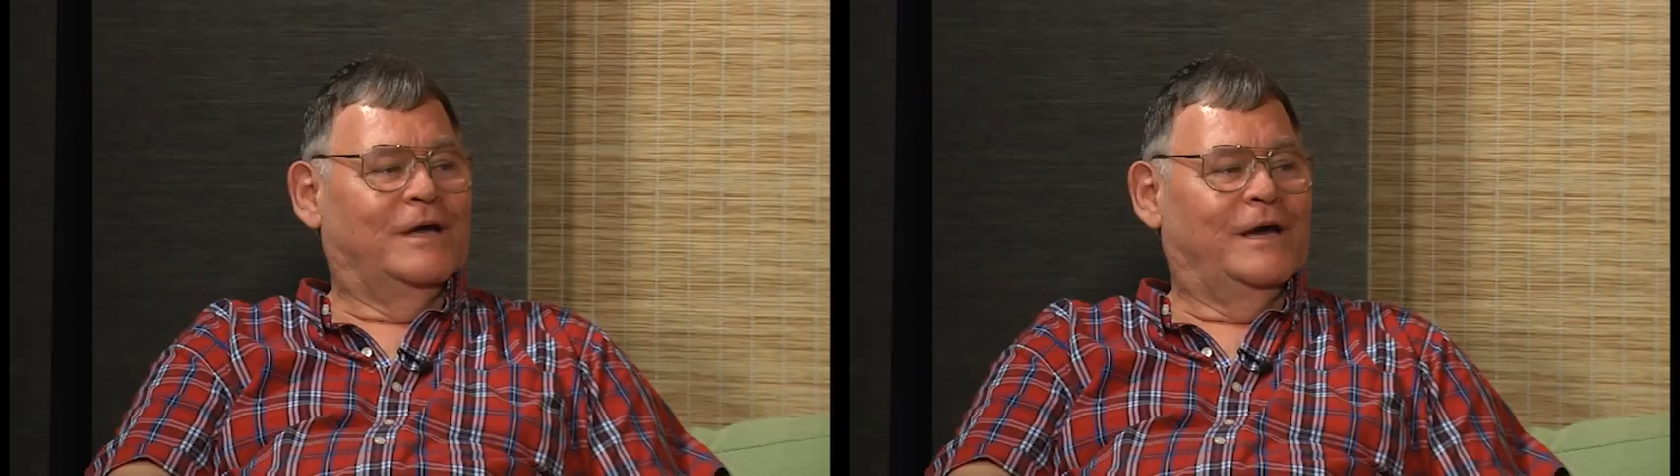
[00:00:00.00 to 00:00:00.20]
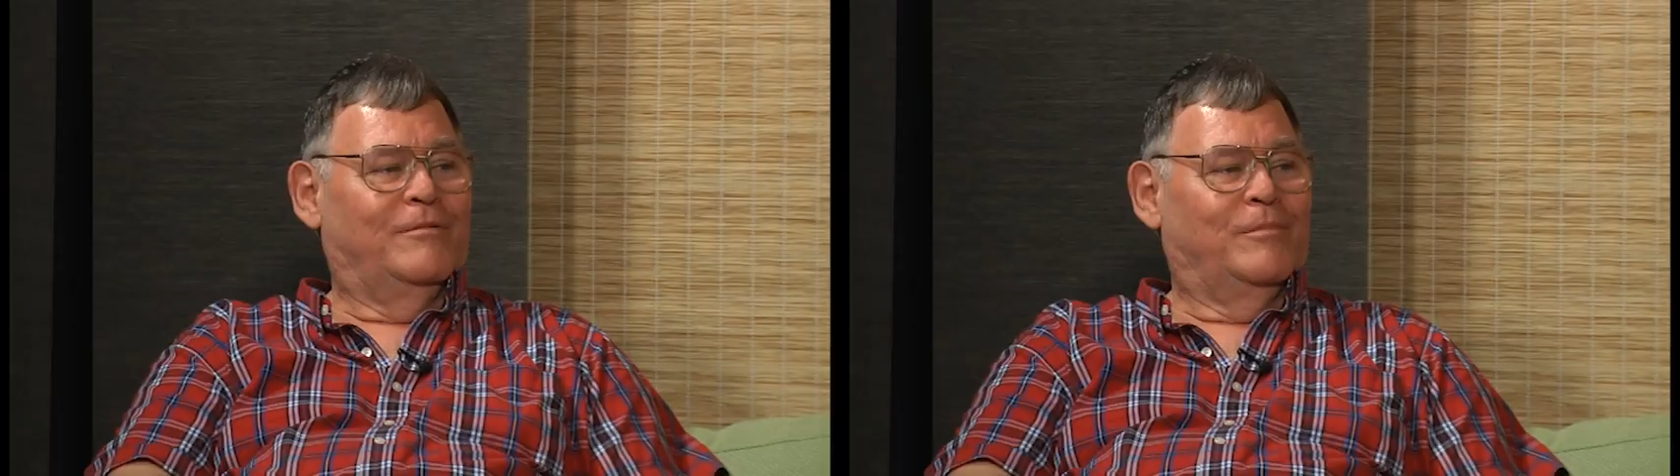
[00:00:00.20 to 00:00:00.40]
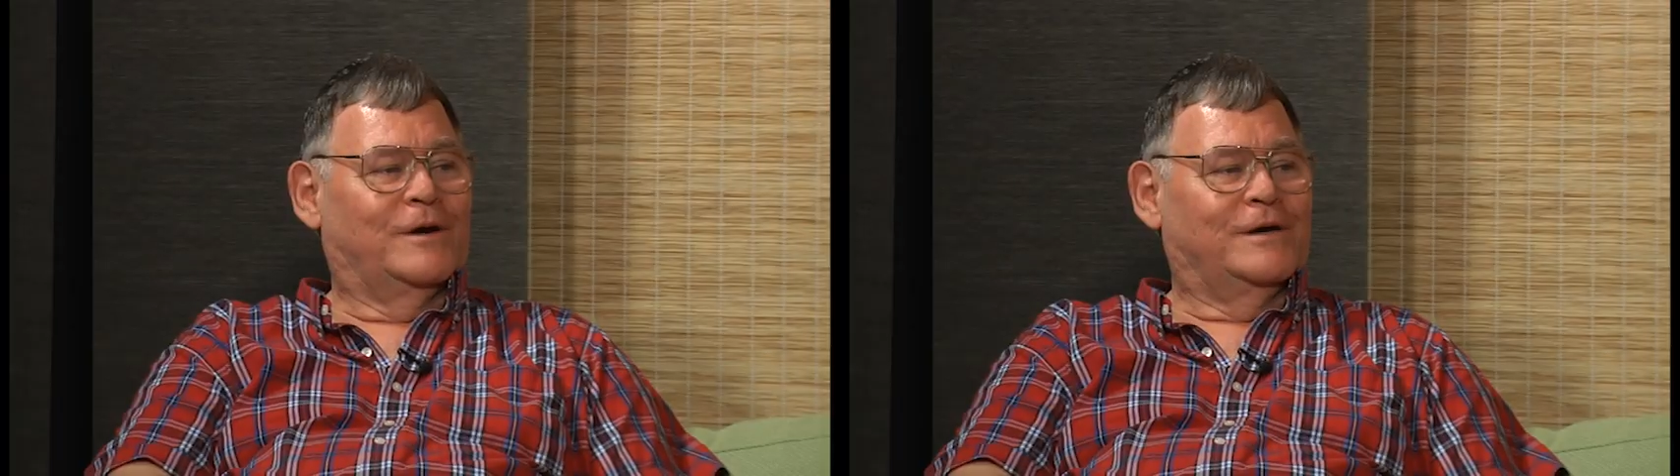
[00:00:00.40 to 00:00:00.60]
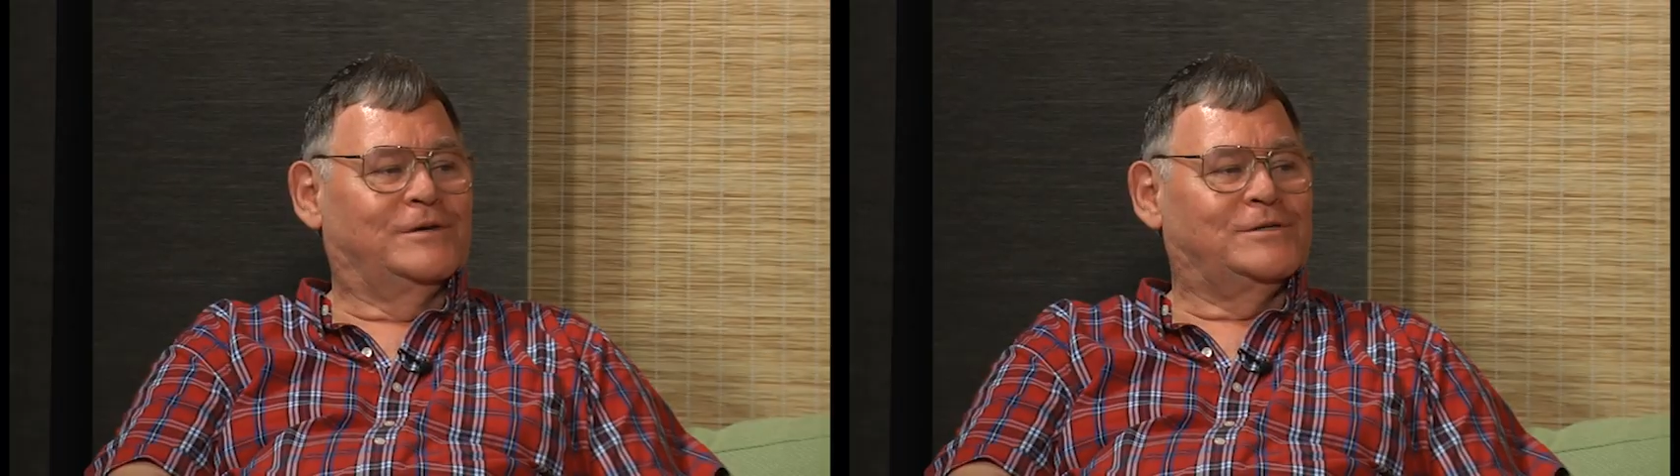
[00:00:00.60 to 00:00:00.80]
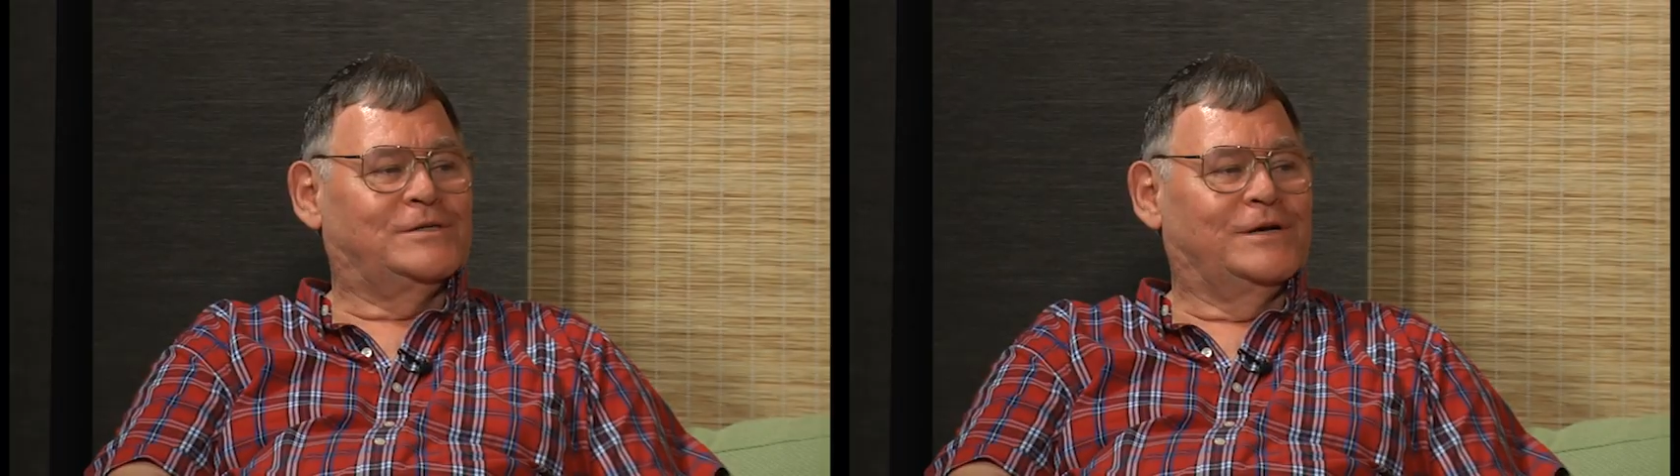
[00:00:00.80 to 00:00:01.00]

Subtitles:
that because